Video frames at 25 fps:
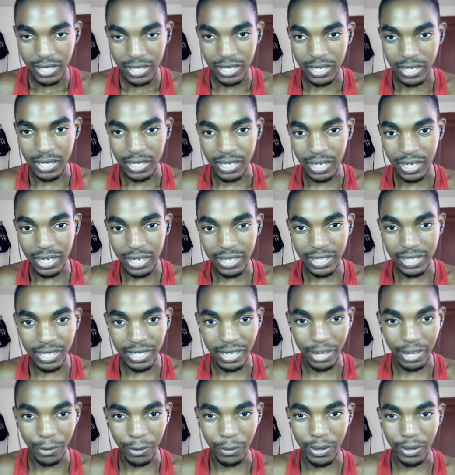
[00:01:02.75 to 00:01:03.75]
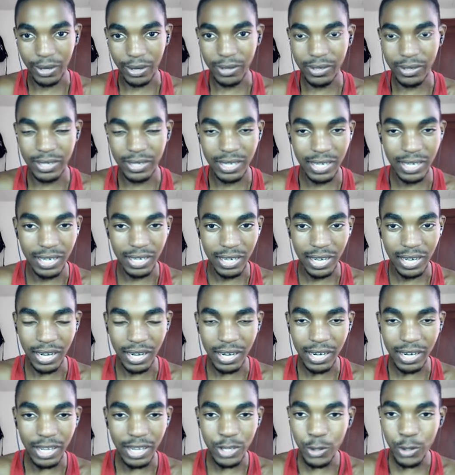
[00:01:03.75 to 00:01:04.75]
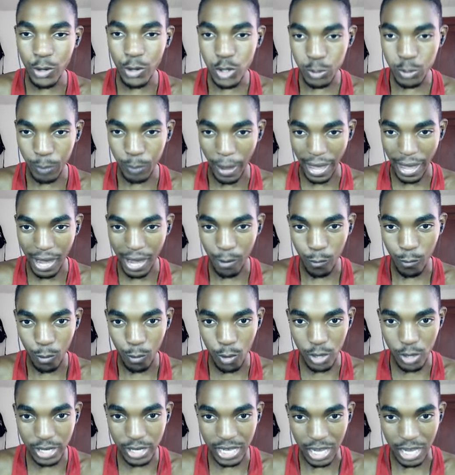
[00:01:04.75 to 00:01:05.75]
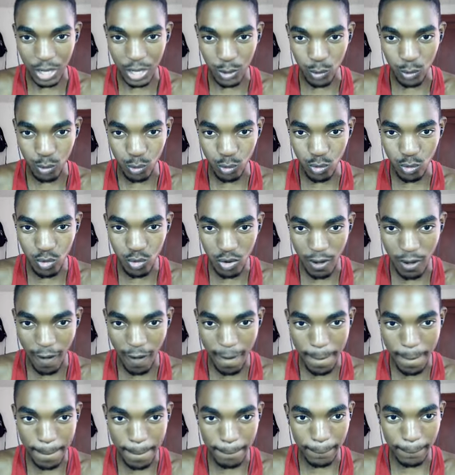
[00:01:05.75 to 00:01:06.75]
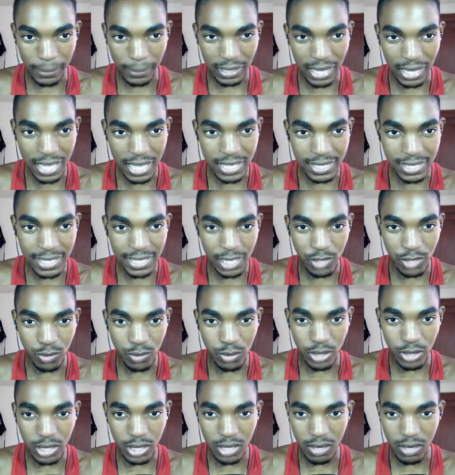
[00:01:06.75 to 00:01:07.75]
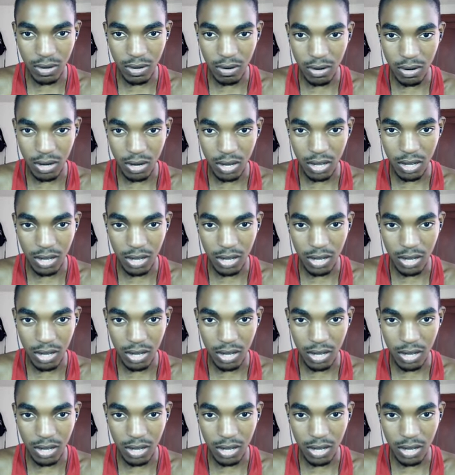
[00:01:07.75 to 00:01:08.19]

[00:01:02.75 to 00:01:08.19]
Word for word: All right, there we go. And a huge pet will get you. Let's get you here.